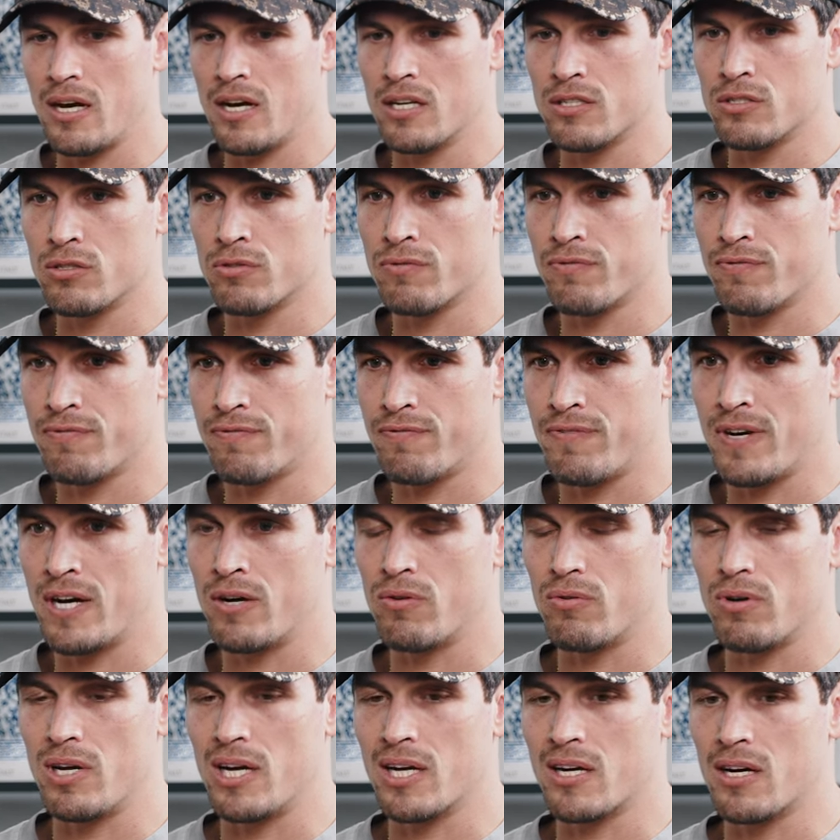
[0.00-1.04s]
I just
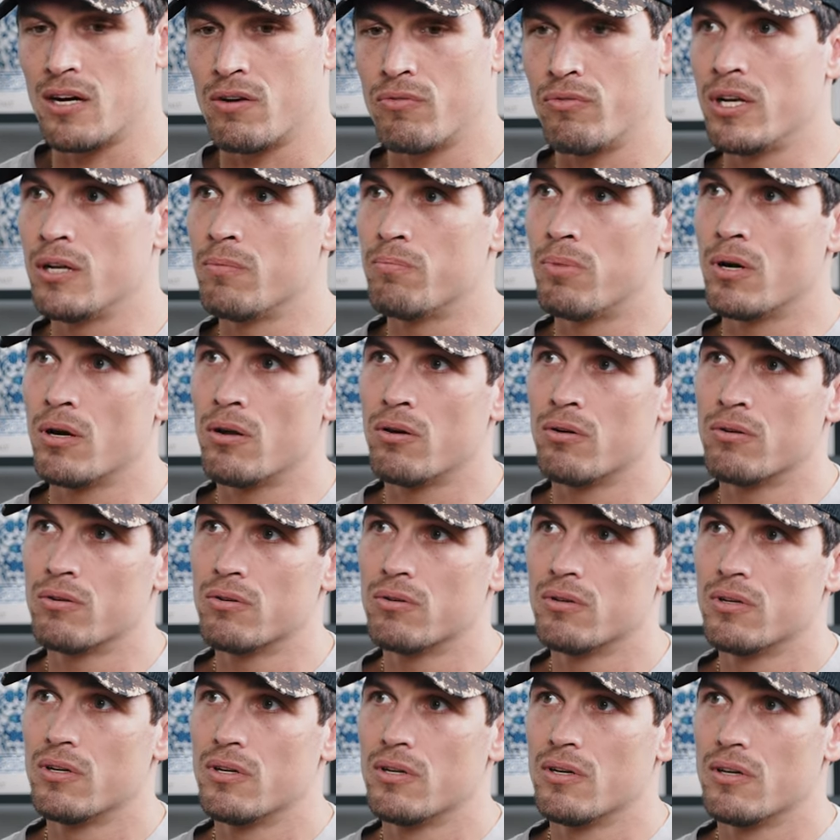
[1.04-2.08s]
felt like I really
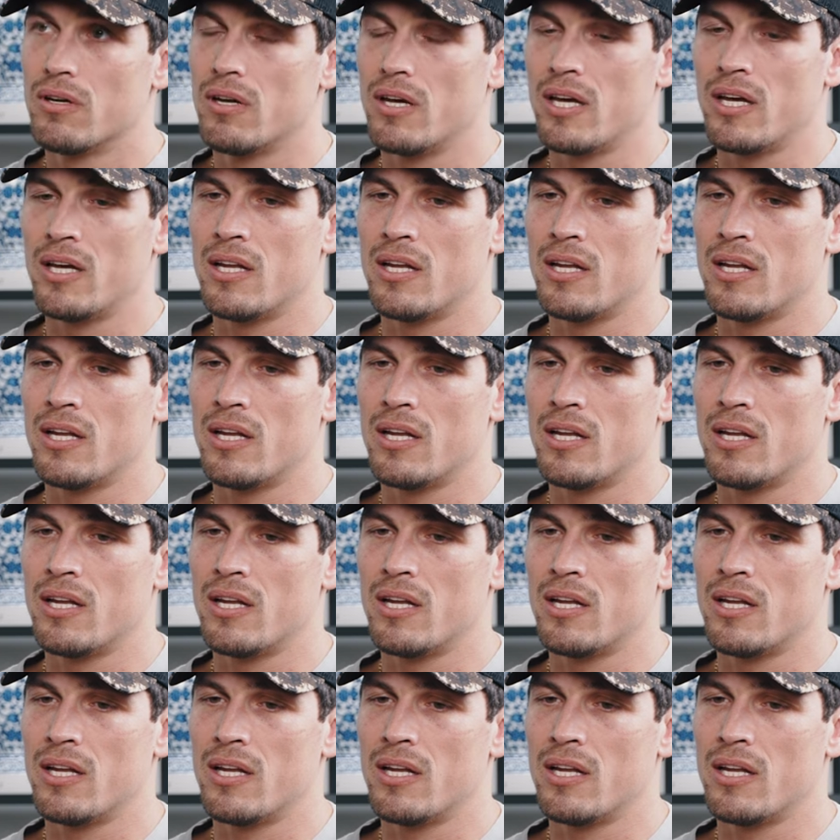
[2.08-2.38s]
belonged, mm.